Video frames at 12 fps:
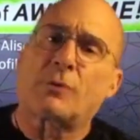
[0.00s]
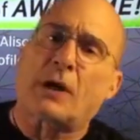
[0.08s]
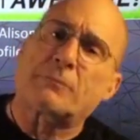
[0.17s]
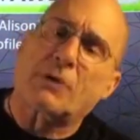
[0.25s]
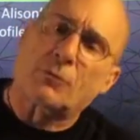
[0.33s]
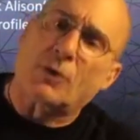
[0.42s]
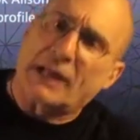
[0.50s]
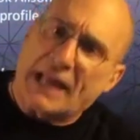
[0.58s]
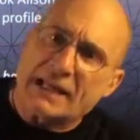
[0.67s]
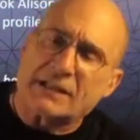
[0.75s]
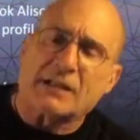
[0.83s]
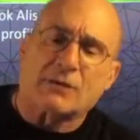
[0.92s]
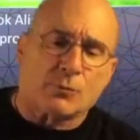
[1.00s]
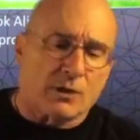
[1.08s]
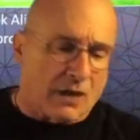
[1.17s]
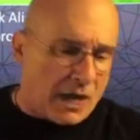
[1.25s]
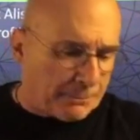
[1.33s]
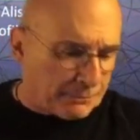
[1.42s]
I'm we'll edit it,
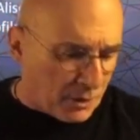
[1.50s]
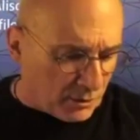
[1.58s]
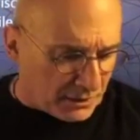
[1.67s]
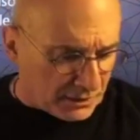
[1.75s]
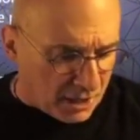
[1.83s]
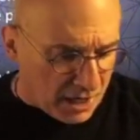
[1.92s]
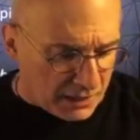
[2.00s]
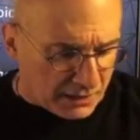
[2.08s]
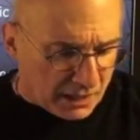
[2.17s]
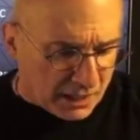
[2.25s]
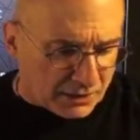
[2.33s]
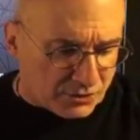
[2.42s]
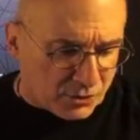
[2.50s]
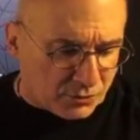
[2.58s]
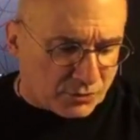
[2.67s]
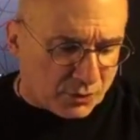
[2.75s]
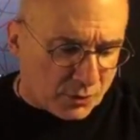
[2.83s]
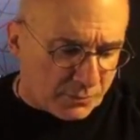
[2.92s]
we'll upload it on uh,
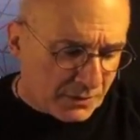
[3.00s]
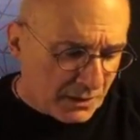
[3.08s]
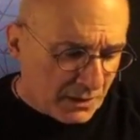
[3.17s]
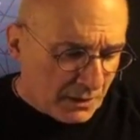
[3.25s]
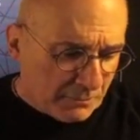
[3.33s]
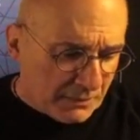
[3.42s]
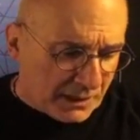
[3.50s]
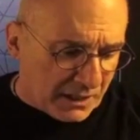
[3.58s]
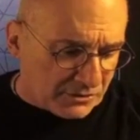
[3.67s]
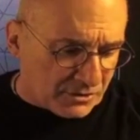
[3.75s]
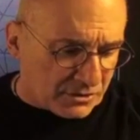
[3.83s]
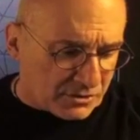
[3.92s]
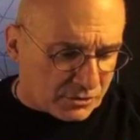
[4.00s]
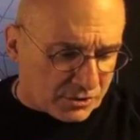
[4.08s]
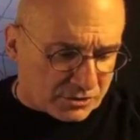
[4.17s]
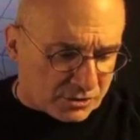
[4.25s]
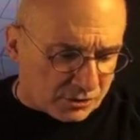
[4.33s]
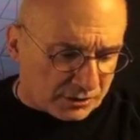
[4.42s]
YouTube because it
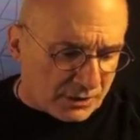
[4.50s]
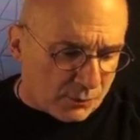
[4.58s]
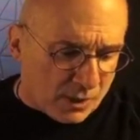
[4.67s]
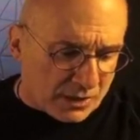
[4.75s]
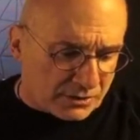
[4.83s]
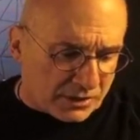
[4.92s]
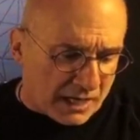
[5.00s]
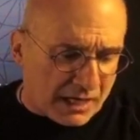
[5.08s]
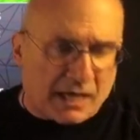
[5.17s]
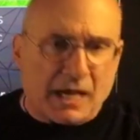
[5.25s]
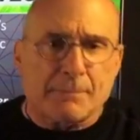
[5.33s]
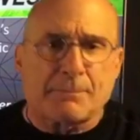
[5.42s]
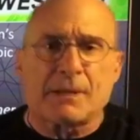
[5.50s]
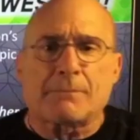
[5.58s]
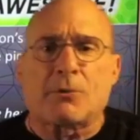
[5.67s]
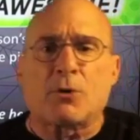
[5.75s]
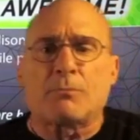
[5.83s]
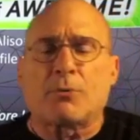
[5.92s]
certainly was a, a big
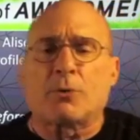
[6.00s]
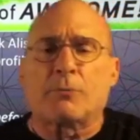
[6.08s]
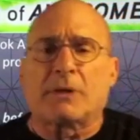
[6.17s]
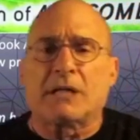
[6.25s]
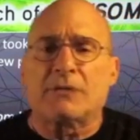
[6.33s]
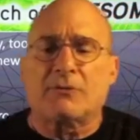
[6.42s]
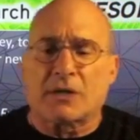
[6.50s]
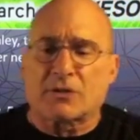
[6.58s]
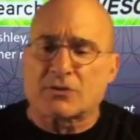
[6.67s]
boom boom evening.